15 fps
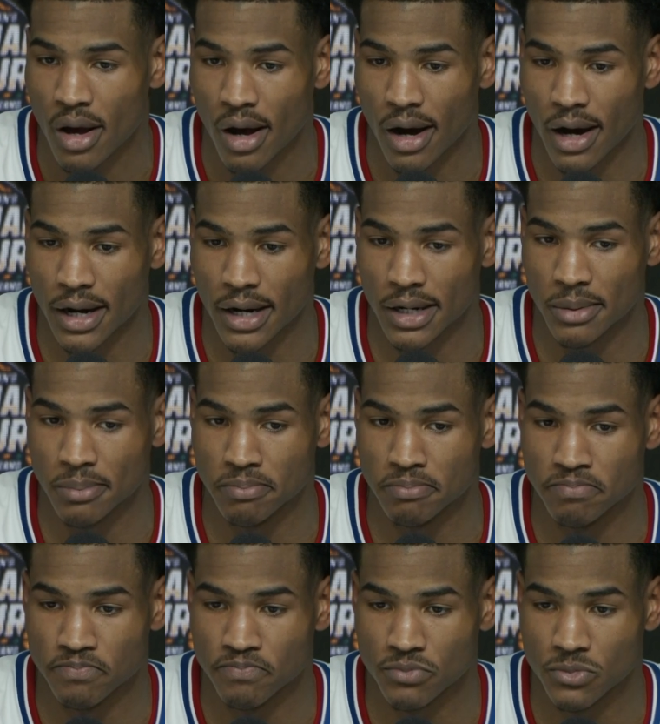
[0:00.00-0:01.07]

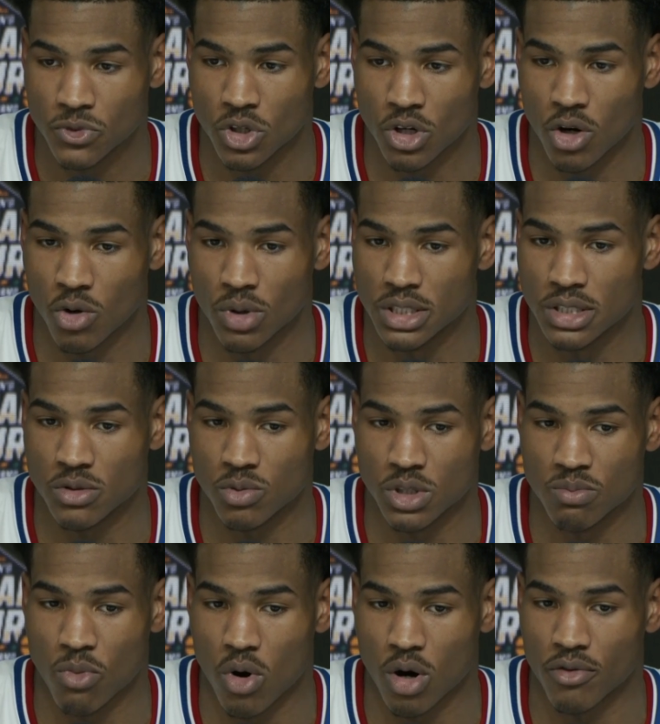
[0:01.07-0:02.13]
was
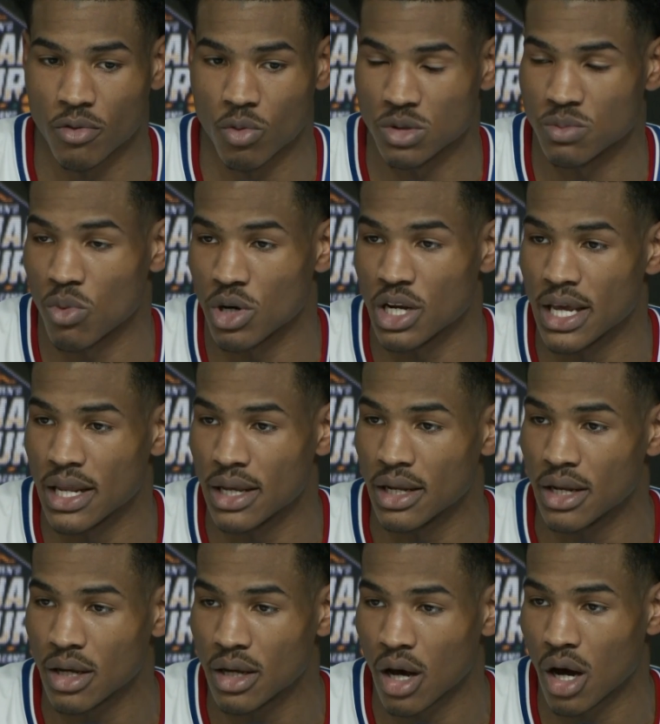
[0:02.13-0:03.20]
more
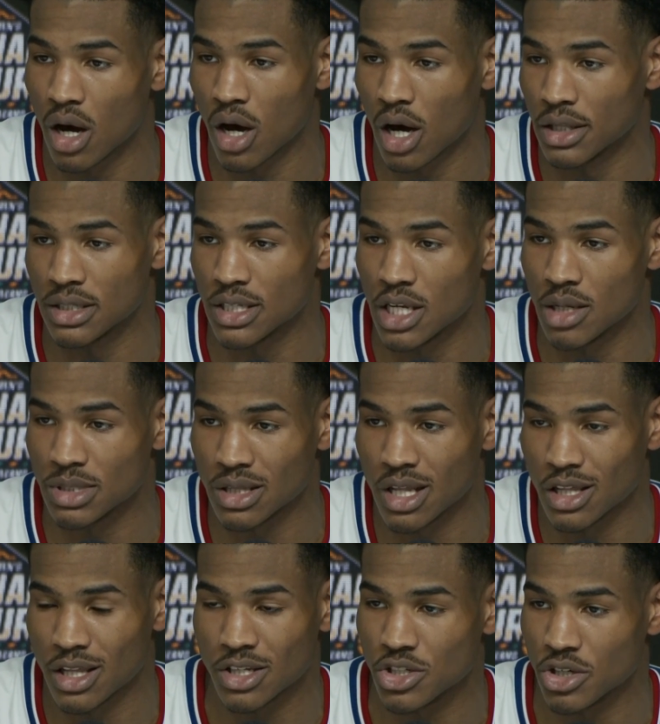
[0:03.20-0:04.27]
needed on the teams. And
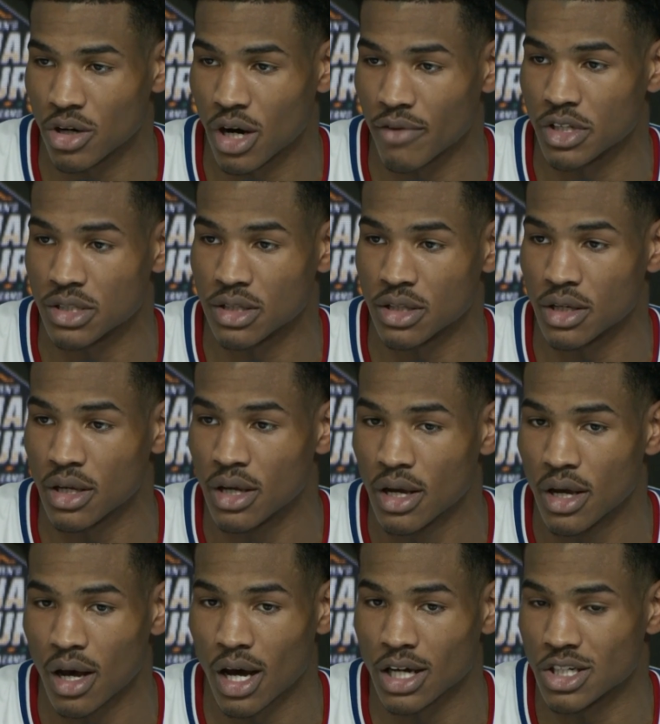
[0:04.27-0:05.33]
then this year, obviously,
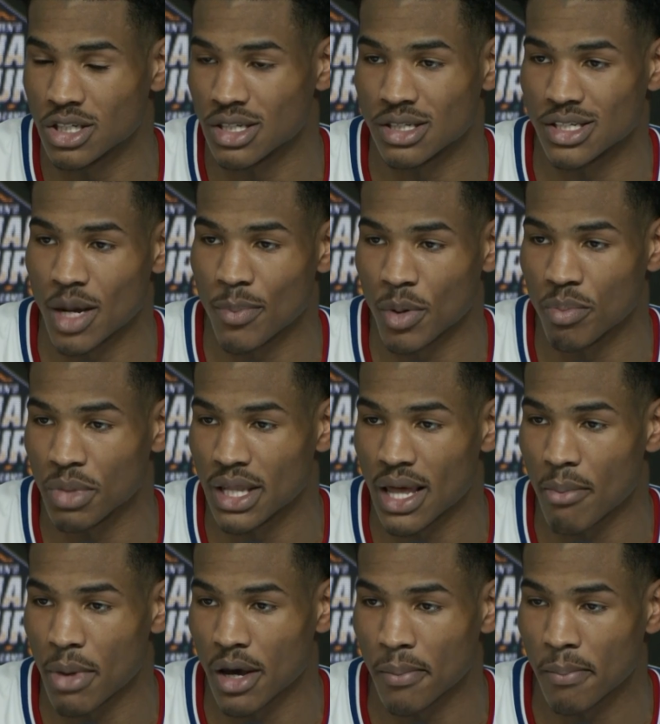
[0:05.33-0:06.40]
just to step up and be
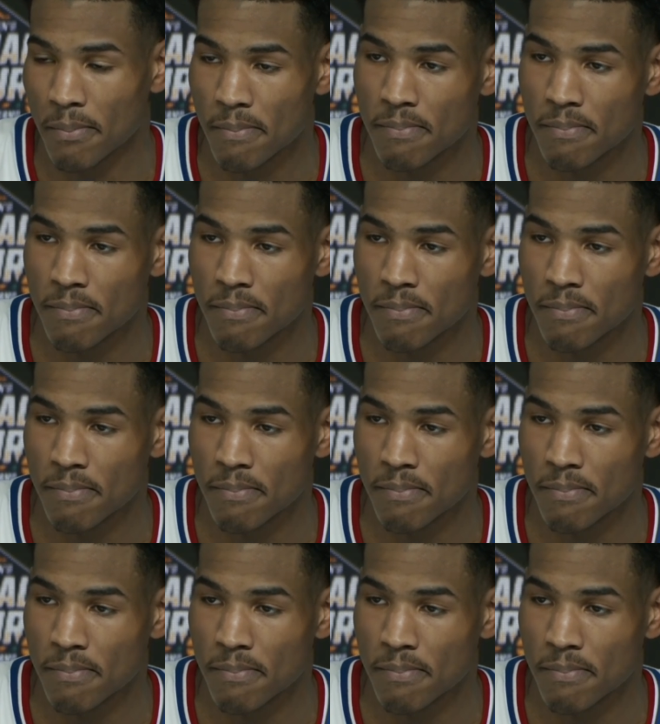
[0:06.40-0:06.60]
that man.